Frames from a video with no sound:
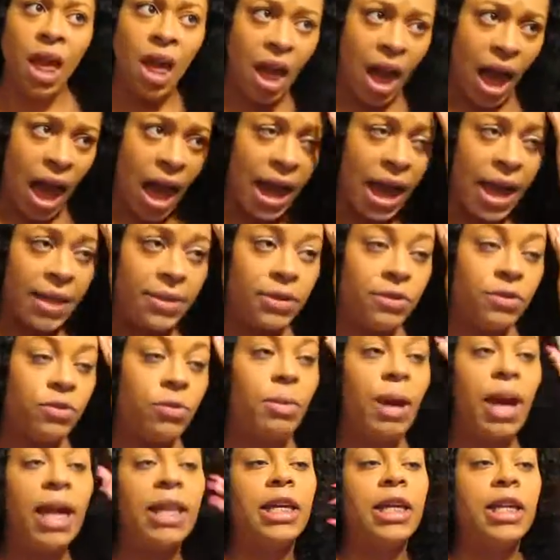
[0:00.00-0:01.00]
I got this
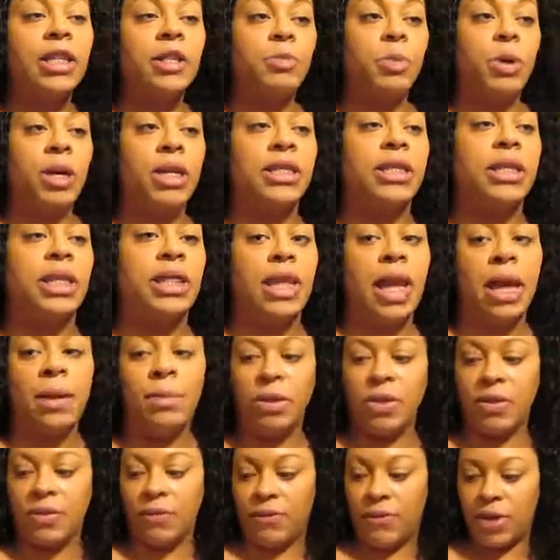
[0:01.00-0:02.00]
from AliExpress. The
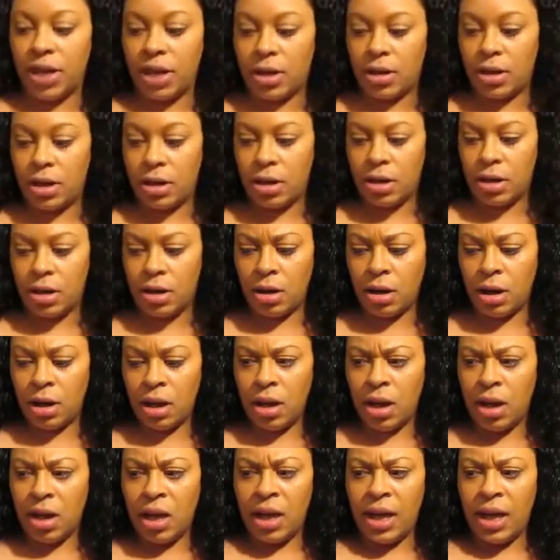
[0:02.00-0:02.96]
name of the vendor